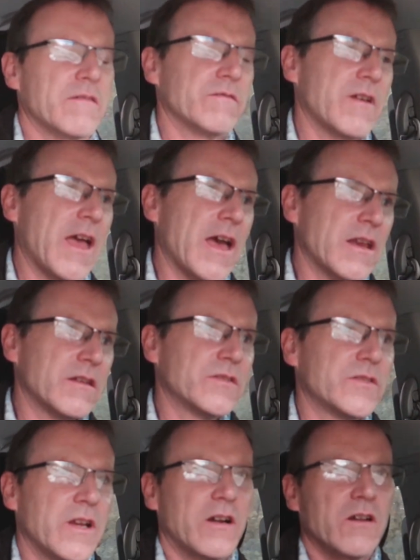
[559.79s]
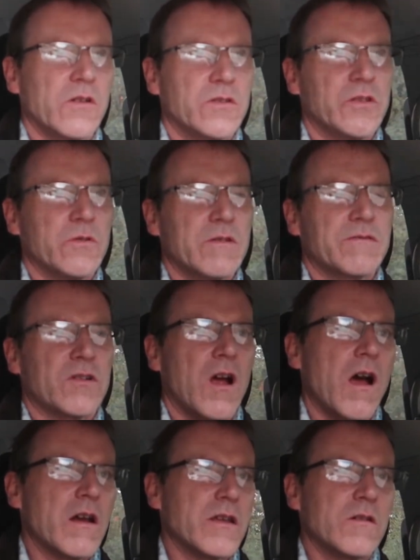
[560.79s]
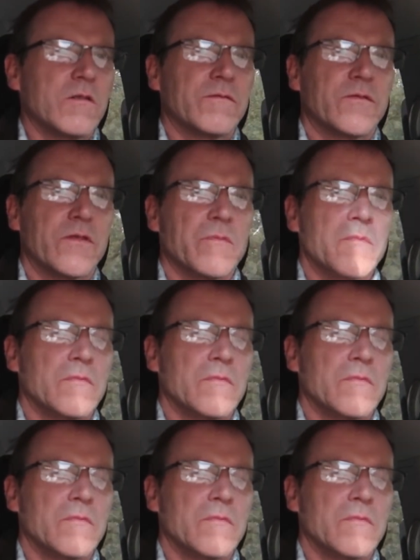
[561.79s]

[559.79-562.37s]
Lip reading: I've added a stereo to it for audio for